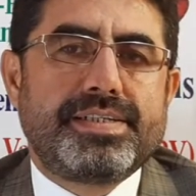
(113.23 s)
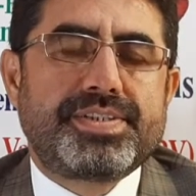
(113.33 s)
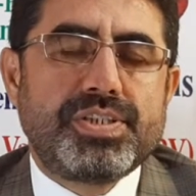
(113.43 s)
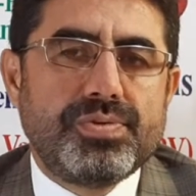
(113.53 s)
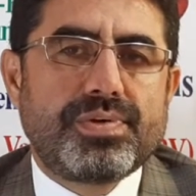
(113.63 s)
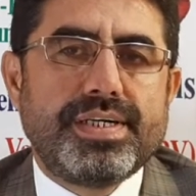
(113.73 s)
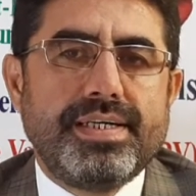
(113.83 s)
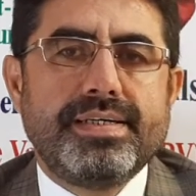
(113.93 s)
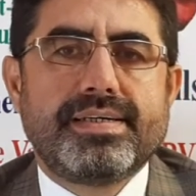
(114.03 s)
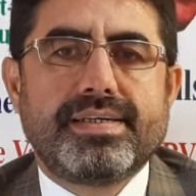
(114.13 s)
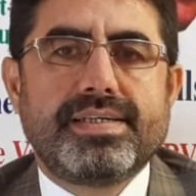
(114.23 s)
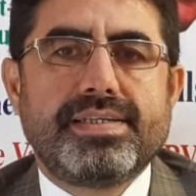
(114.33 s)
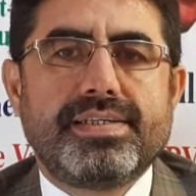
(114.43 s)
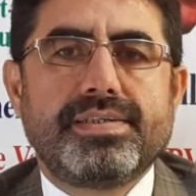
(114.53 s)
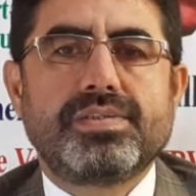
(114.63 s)
theory
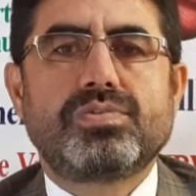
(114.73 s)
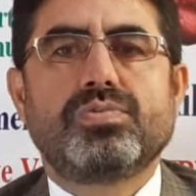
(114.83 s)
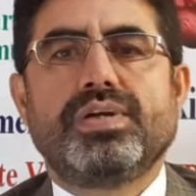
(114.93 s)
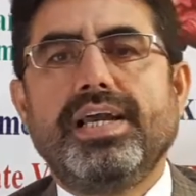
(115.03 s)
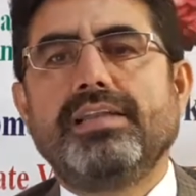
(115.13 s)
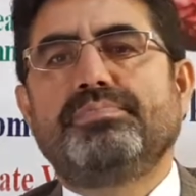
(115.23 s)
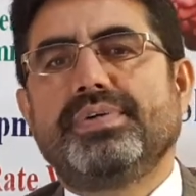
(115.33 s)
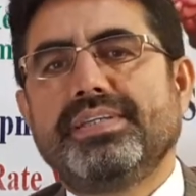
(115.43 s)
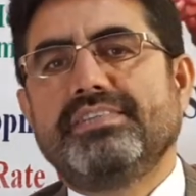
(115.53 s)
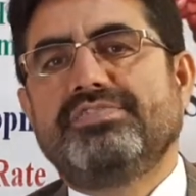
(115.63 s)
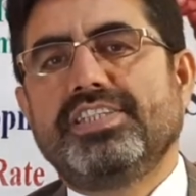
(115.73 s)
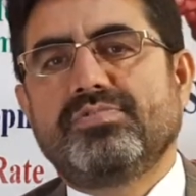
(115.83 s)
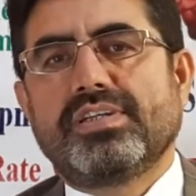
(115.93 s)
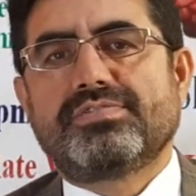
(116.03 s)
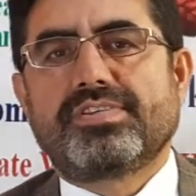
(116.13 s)
to help
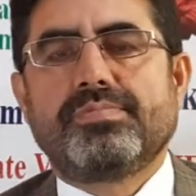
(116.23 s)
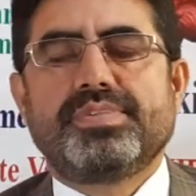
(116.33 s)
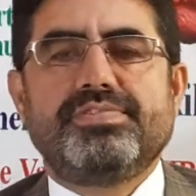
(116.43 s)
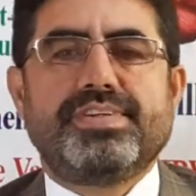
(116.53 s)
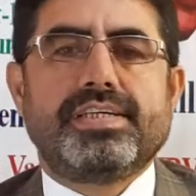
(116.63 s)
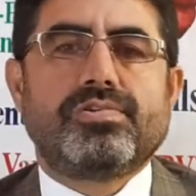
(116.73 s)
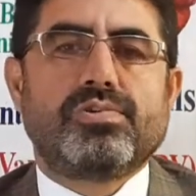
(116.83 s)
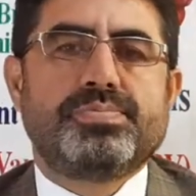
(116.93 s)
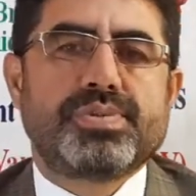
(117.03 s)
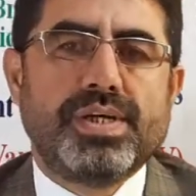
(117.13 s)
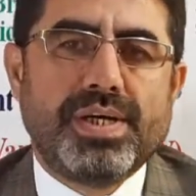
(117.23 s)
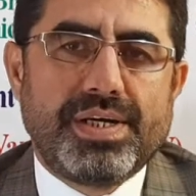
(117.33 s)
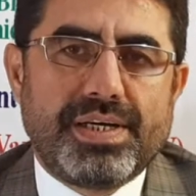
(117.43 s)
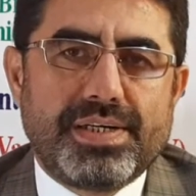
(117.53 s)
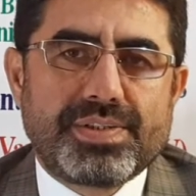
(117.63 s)
individuals from different groups
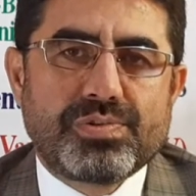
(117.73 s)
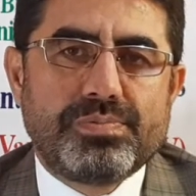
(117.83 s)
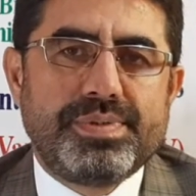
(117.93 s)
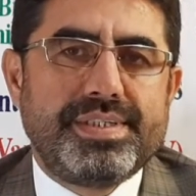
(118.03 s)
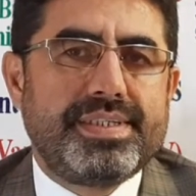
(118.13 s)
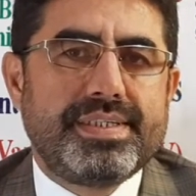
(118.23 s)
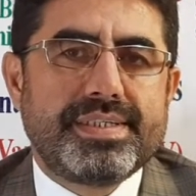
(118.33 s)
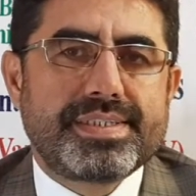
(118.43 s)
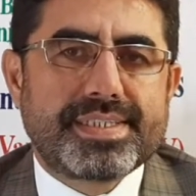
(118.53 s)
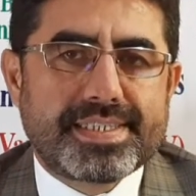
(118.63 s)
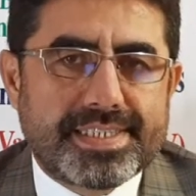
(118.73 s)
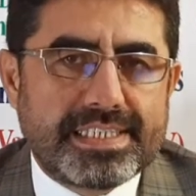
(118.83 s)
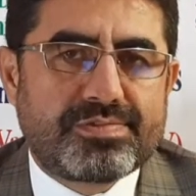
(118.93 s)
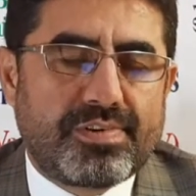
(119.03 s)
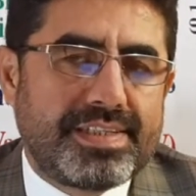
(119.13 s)
to be
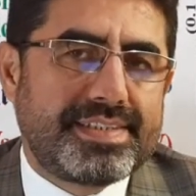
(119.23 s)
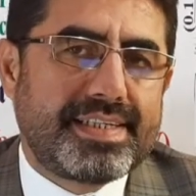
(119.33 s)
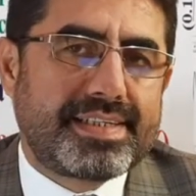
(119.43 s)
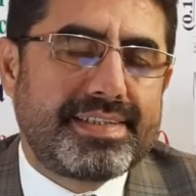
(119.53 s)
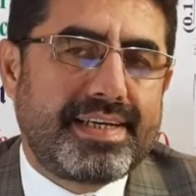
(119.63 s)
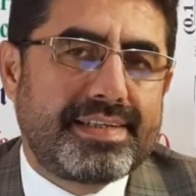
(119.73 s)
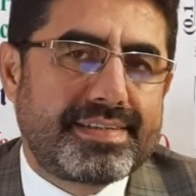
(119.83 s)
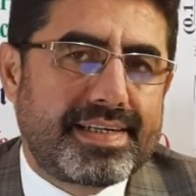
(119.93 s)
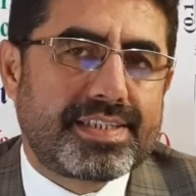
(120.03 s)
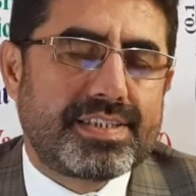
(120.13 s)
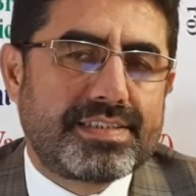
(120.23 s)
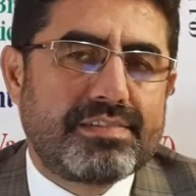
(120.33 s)
successful in their daily interaction.